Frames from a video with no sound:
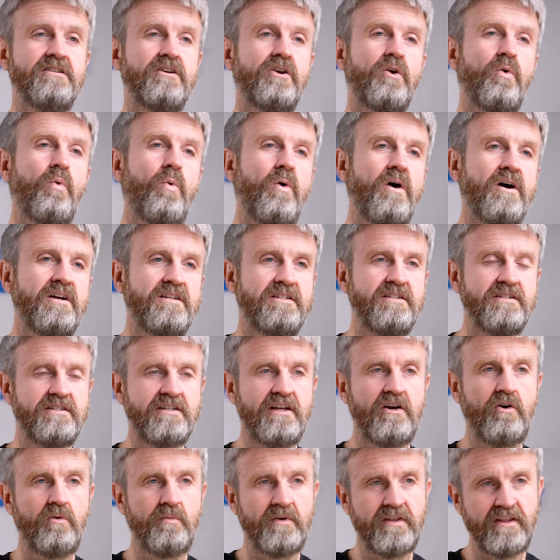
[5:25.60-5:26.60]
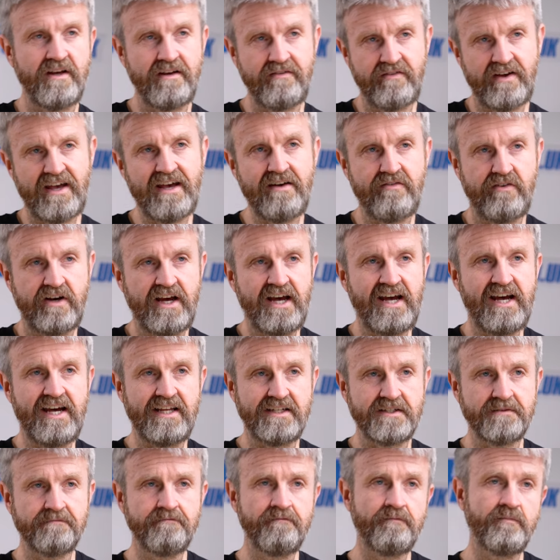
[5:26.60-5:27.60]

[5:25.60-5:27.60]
the quietest helmet they've ever had.